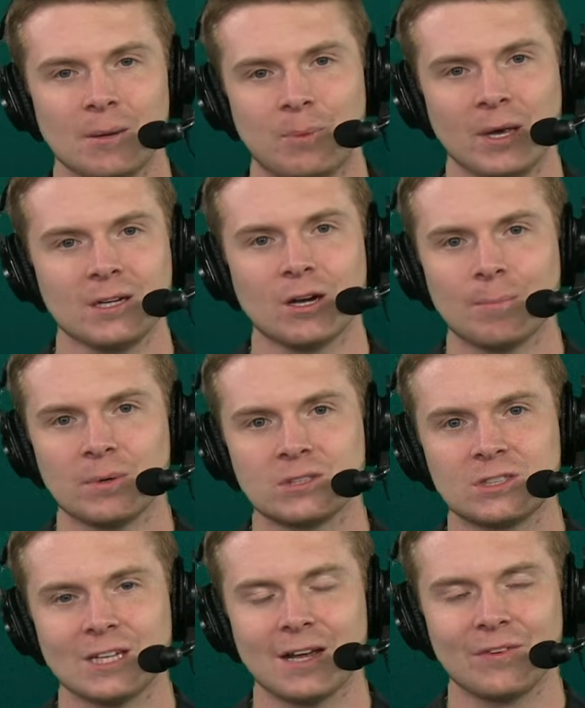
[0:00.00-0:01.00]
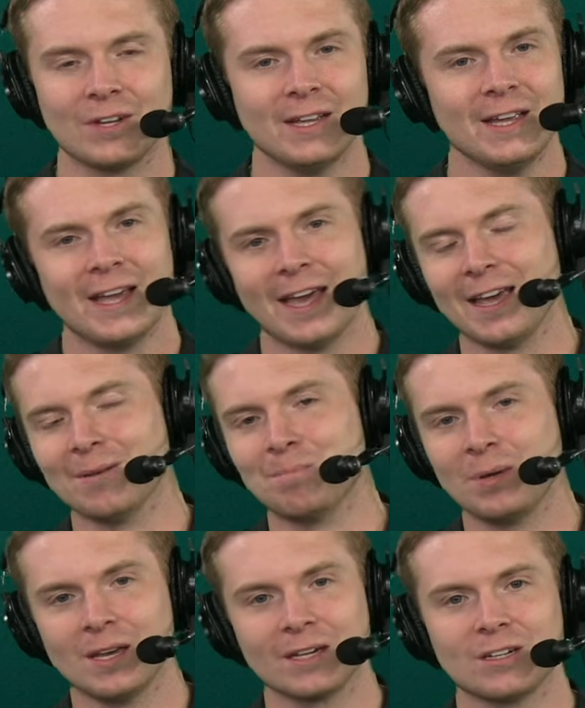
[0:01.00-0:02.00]
Pick number 7 and
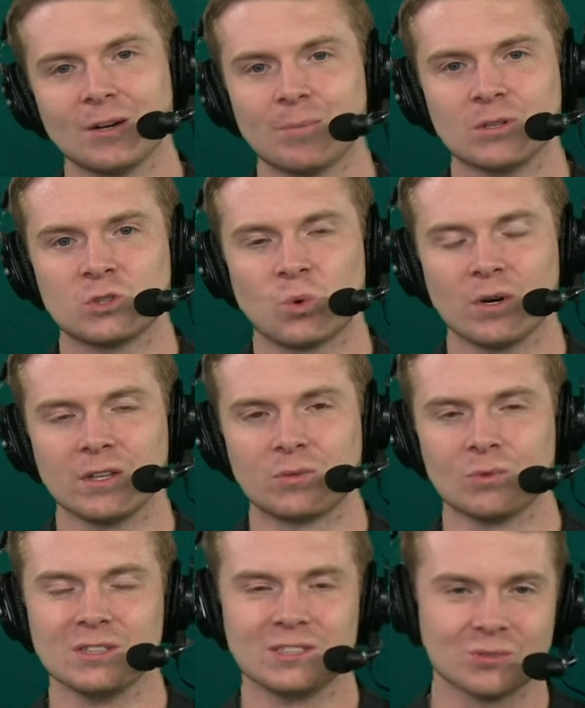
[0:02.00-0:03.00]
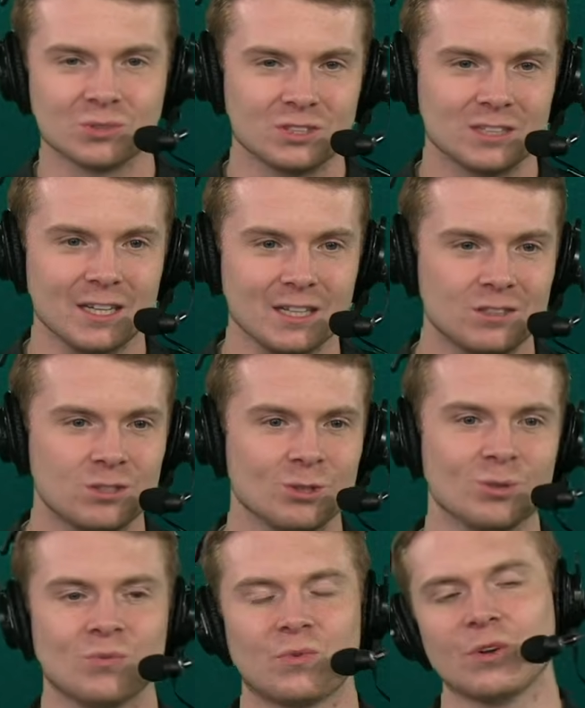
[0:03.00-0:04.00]
pick number 23, so stay
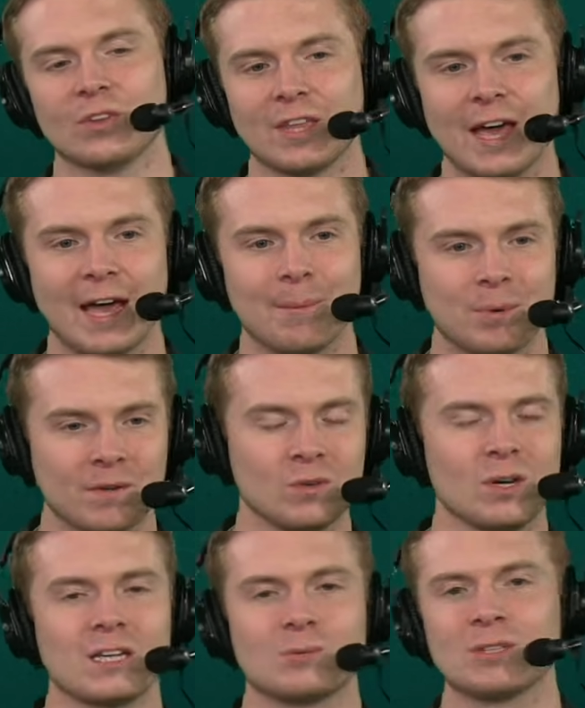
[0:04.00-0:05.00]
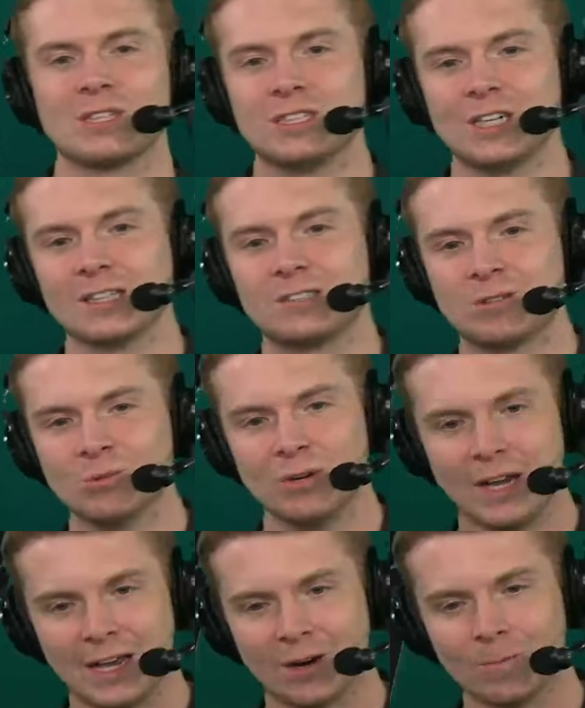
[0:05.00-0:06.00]
tuned for that. But if you guys want the Jets to
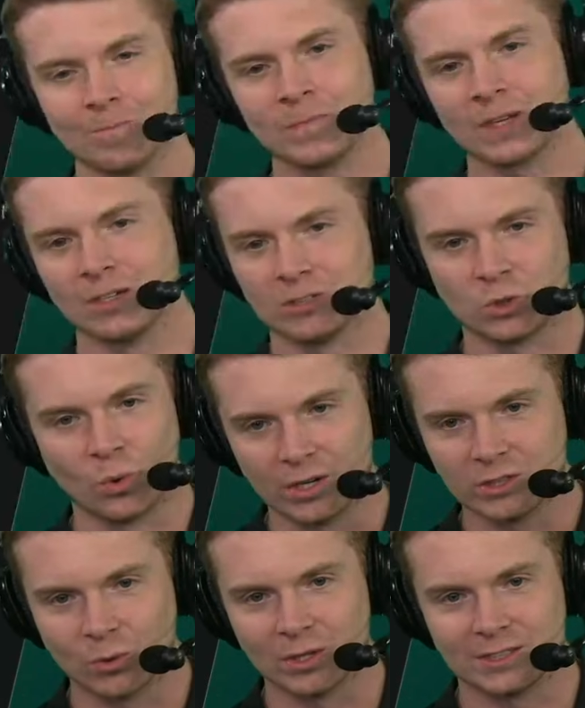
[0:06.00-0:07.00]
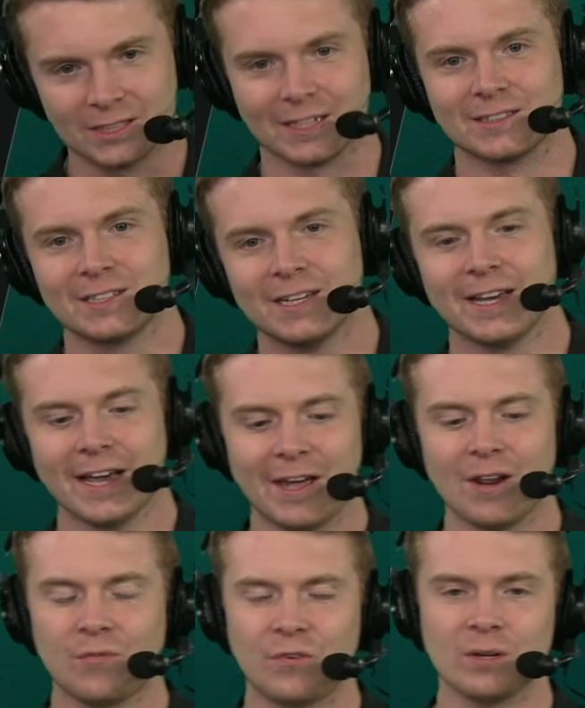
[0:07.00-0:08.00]
nail the 2026
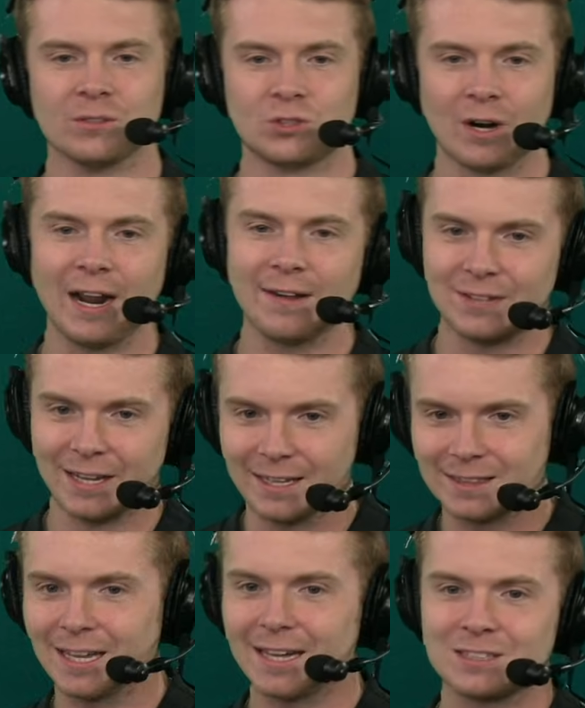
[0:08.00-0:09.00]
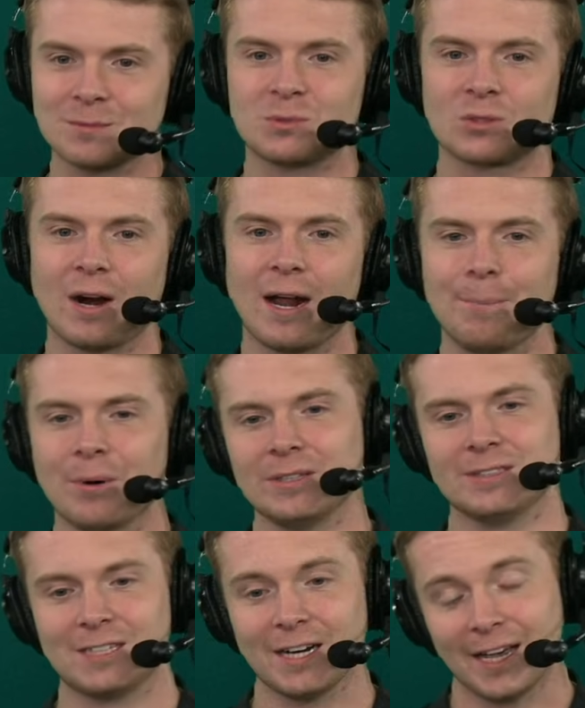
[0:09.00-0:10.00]
NFL Draft, hit that subscribe
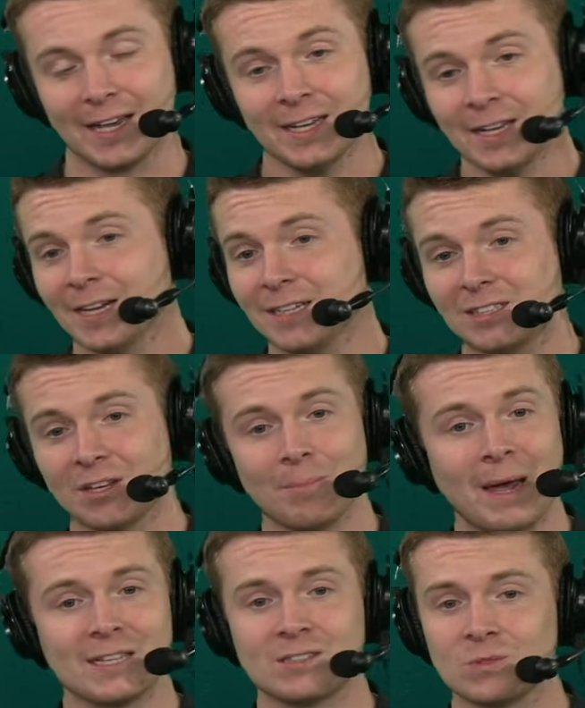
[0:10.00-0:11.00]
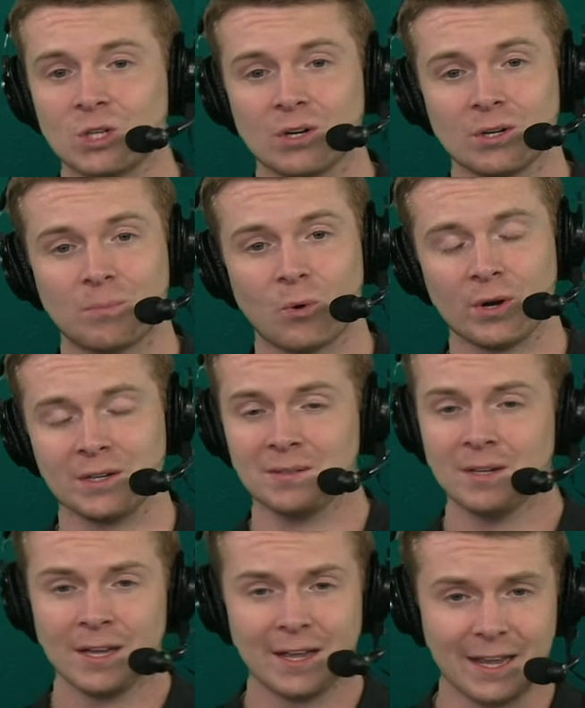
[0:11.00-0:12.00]
button today. It's a massive turning point
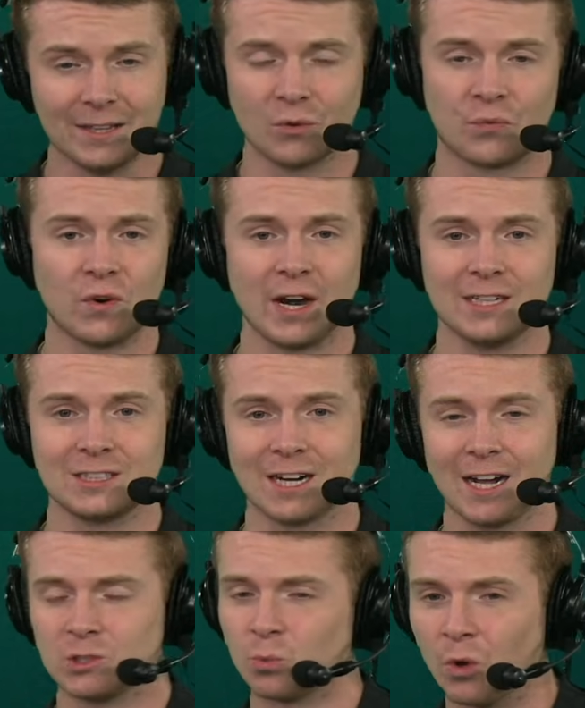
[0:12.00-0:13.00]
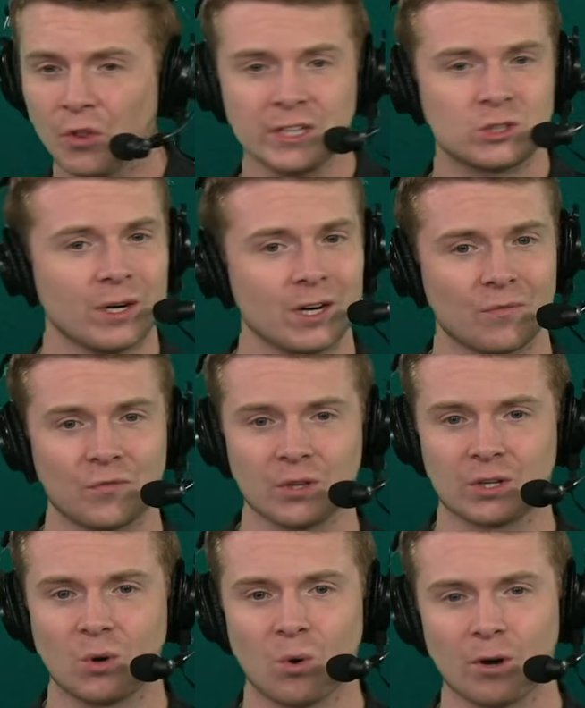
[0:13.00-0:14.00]
in the franchise. Will they trade up for the
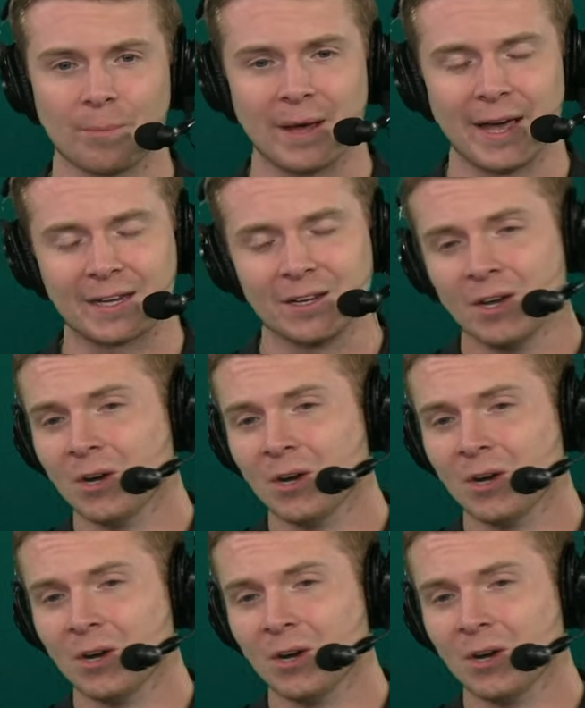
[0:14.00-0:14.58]
quarterback?